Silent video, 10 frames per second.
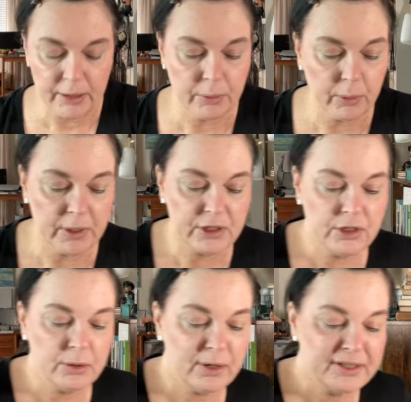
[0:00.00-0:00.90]
We're going to
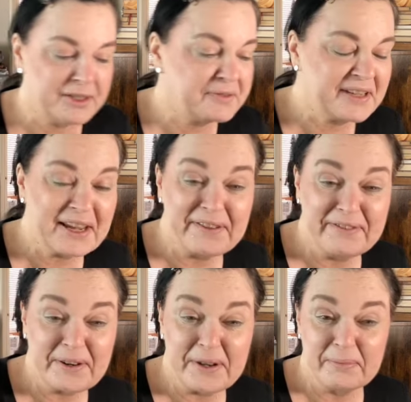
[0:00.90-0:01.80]
do ourselves a
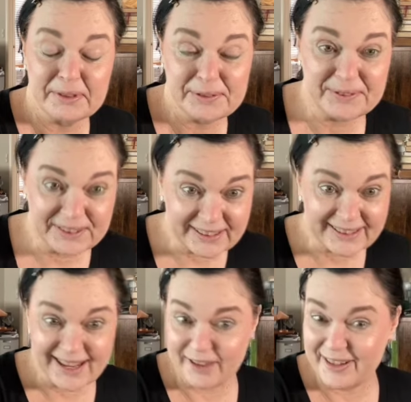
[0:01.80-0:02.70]
very blue
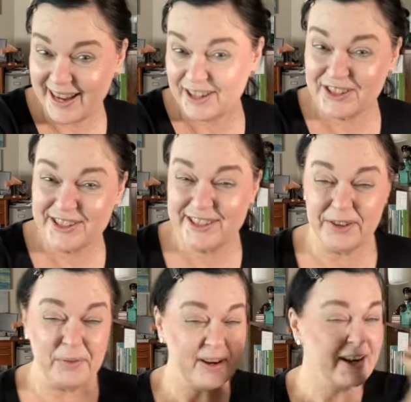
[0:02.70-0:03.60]
look. I haven't actually
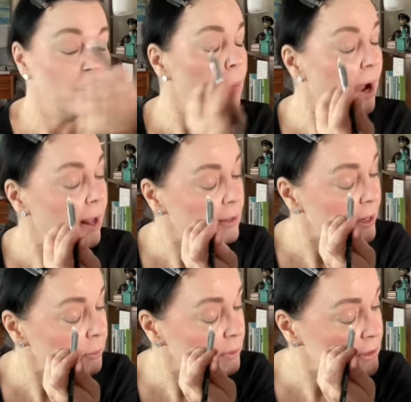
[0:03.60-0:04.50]
done one in a while. I
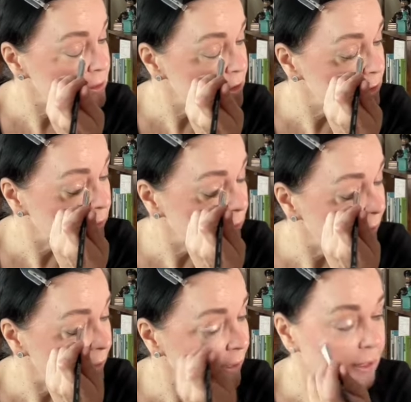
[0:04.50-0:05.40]
really do
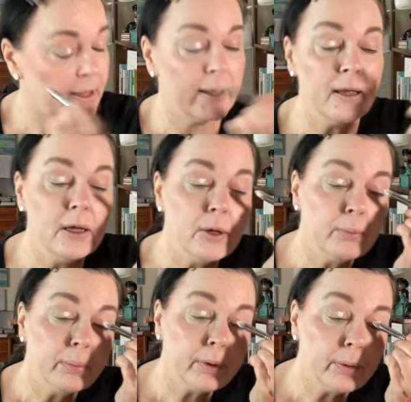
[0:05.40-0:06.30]
like a
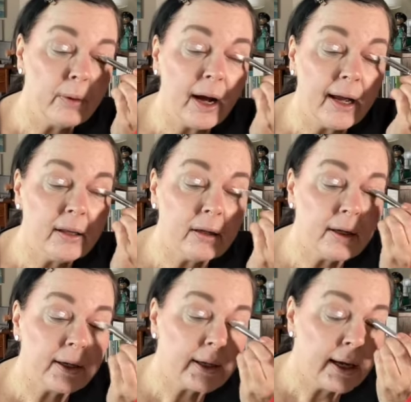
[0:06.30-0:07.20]
blue eye
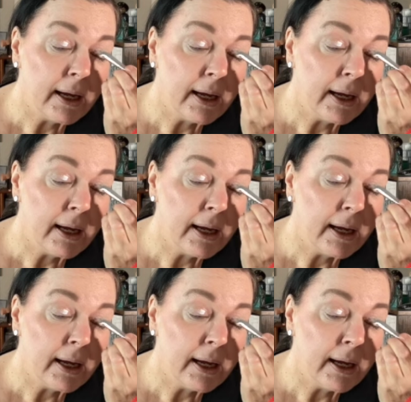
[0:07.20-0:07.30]
look.